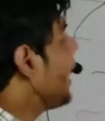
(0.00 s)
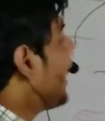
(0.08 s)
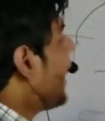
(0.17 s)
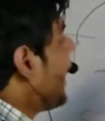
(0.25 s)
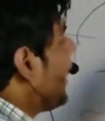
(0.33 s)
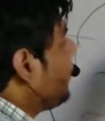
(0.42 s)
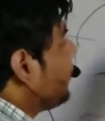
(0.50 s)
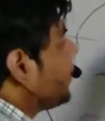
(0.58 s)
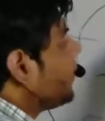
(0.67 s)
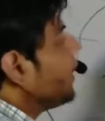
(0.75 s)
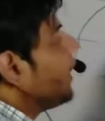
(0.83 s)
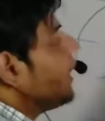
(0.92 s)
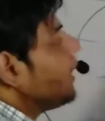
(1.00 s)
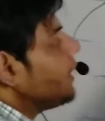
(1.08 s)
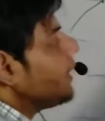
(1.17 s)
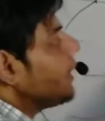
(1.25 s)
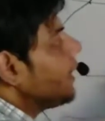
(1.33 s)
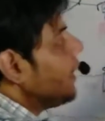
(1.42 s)
having
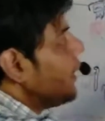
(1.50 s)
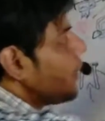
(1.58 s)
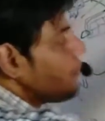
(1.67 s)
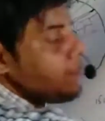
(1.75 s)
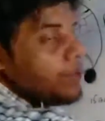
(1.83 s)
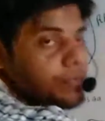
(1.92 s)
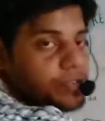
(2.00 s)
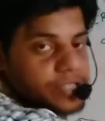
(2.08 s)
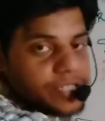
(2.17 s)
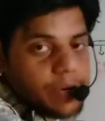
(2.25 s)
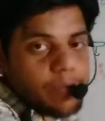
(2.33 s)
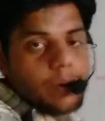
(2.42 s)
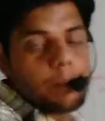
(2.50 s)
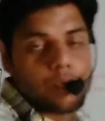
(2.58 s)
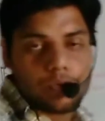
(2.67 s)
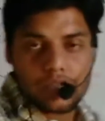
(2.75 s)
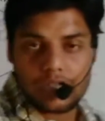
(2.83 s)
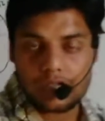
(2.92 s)
ERP57
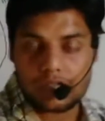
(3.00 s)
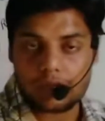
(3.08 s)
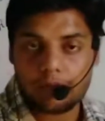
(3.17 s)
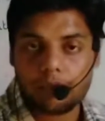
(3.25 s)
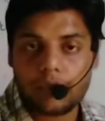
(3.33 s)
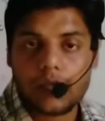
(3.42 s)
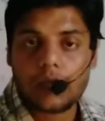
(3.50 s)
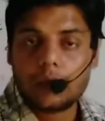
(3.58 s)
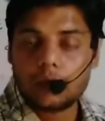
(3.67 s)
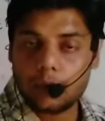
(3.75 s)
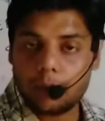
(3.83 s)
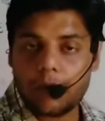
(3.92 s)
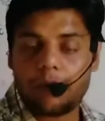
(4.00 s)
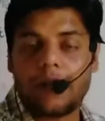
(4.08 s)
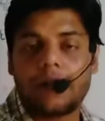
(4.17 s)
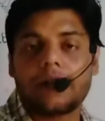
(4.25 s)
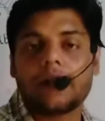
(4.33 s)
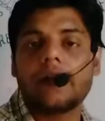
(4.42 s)
proteins to
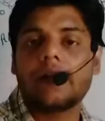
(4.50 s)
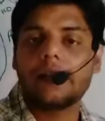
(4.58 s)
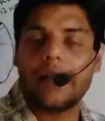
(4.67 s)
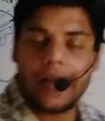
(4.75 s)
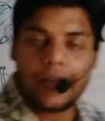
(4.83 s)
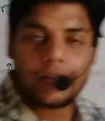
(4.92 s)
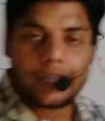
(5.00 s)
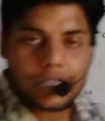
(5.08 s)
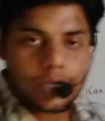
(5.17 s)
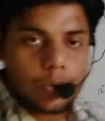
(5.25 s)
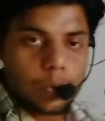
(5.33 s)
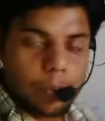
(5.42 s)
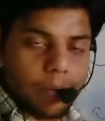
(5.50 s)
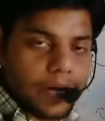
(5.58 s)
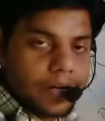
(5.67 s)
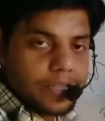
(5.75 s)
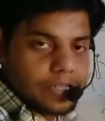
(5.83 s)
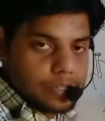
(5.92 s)
prevent the antigen to
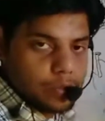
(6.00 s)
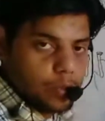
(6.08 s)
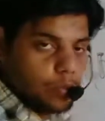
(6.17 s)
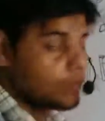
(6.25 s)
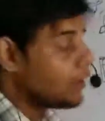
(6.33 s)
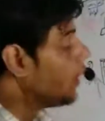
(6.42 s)
bind this groove.